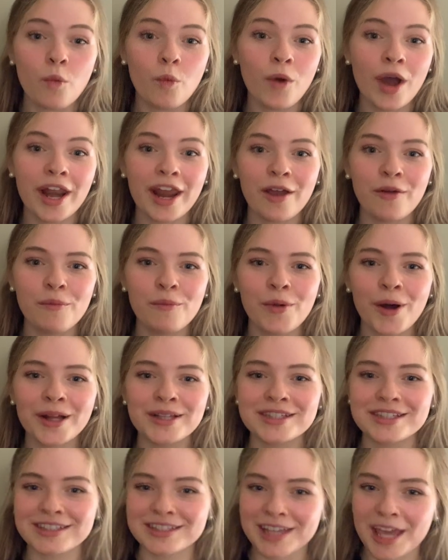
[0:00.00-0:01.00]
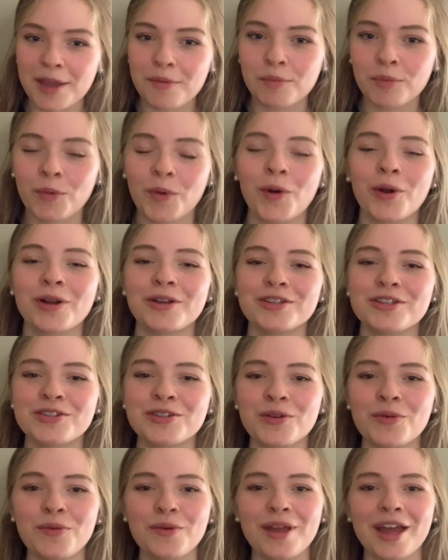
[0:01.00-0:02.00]
went out and bought skateboards,
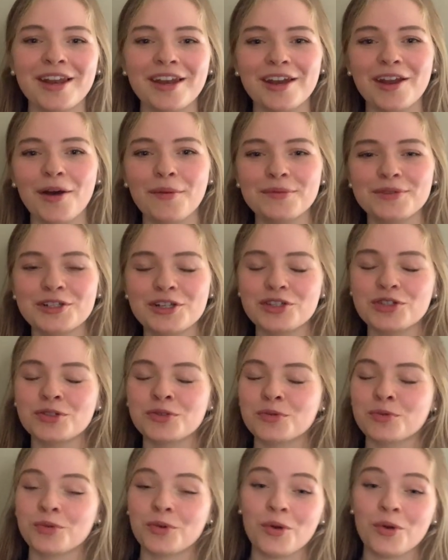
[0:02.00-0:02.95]
so we ended up just